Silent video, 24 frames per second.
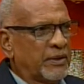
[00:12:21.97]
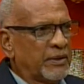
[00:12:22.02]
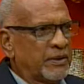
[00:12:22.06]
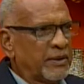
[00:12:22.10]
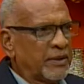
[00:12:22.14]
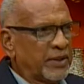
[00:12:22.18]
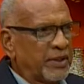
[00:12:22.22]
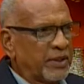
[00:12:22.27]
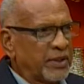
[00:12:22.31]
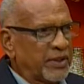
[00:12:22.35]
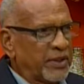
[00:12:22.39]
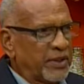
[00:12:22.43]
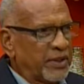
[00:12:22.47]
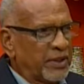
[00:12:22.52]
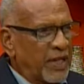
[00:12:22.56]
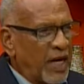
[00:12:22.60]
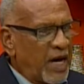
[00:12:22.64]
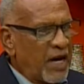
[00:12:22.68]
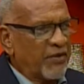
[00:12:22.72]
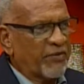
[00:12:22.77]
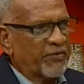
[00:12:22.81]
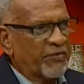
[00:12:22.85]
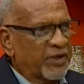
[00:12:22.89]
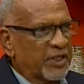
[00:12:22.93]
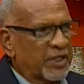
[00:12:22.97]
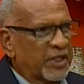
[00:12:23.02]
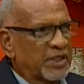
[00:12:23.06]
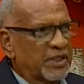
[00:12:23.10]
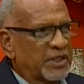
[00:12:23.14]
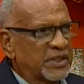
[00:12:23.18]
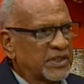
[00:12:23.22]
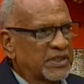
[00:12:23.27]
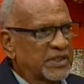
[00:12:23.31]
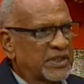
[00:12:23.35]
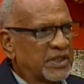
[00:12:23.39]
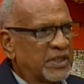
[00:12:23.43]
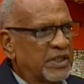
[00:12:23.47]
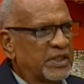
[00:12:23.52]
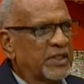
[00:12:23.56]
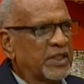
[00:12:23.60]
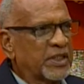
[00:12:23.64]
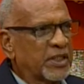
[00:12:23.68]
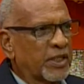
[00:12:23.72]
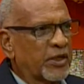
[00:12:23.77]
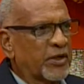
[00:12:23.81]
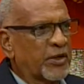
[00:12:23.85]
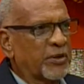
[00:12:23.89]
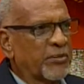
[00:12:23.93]
the Africans in the
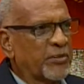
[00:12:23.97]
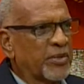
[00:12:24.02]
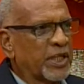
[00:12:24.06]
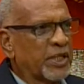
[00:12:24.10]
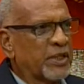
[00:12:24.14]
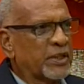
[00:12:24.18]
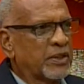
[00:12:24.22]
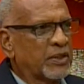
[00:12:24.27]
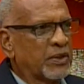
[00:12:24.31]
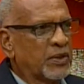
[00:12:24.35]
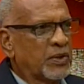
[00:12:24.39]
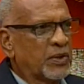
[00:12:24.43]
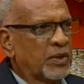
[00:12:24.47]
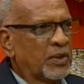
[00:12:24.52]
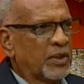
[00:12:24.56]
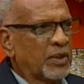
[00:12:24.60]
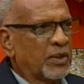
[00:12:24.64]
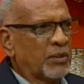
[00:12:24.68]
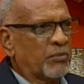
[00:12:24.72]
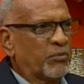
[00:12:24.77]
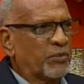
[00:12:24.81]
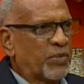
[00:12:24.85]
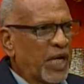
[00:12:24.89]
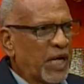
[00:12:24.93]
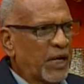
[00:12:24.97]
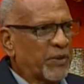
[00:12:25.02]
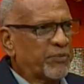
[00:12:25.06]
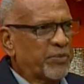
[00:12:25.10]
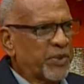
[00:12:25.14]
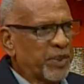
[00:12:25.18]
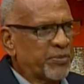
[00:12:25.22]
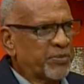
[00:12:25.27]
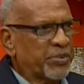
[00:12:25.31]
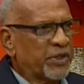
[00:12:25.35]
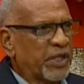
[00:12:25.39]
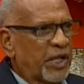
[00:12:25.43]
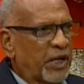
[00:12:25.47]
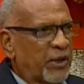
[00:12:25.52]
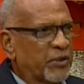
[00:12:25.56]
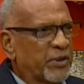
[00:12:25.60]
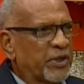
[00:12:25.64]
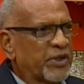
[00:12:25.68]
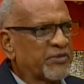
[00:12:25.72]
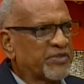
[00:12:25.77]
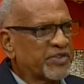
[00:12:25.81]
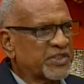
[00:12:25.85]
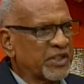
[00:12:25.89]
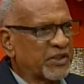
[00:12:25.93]
Caribbean, black people, how they
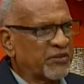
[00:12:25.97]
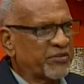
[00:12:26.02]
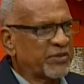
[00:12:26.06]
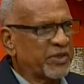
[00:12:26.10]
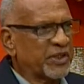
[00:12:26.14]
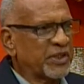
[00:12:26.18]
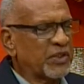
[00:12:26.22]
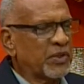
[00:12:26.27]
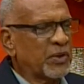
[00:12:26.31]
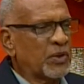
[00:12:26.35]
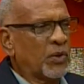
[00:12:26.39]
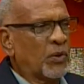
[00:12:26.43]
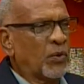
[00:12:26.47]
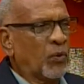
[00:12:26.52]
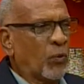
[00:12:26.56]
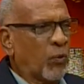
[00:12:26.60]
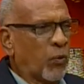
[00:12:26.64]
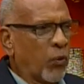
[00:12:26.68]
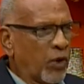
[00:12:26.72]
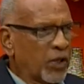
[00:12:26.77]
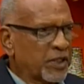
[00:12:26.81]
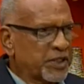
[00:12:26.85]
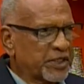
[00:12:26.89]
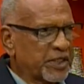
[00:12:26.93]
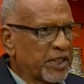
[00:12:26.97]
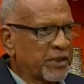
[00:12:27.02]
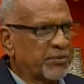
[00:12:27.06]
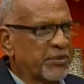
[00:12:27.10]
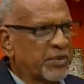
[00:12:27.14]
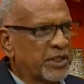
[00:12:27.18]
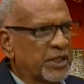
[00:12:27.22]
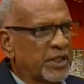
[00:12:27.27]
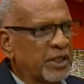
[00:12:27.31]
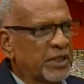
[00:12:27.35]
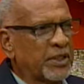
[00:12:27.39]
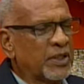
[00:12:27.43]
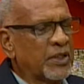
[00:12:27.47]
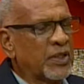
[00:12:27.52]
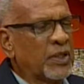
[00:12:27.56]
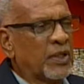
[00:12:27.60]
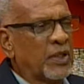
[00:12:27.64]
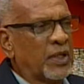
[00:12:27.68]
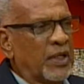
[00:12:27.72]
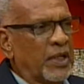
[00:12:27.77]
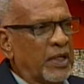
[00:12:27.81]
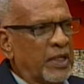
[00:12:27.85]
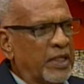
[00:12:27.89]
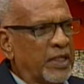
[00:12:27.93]
have suffered, what can be done
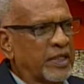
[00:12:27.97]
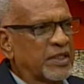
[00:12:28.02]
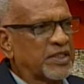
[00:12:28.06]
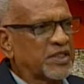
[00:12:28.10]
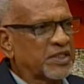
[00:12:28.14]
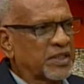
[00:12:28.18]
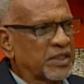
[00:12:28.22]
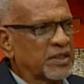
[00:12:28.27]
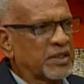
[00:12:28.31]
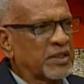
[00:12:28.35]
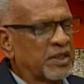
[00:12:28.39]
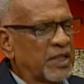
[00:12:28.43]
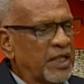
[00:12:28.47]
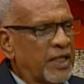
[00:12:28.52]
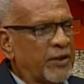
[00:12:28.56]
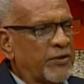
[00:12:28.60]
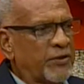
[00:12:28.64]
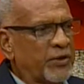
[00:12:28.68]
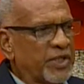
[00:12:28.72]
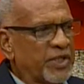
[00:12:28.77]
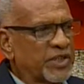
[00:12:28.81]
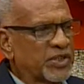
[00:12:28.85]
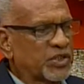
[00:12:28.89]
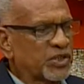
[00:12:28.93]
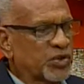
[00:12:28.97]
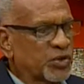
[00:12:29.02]
in certain areas.